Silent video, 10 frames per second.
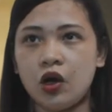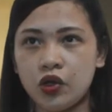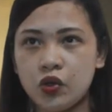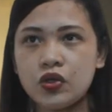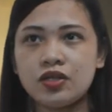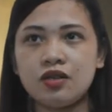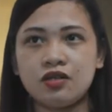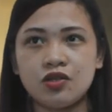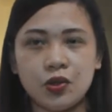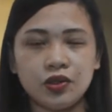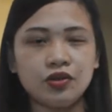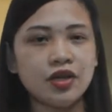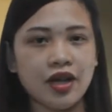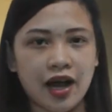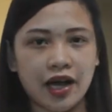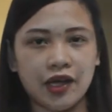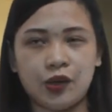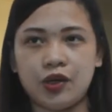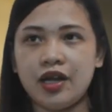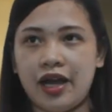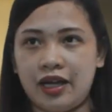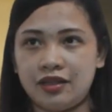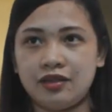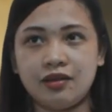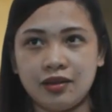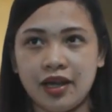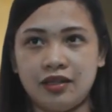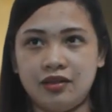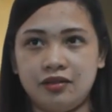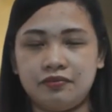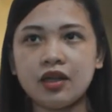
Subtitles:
using the soldering iron and the lead.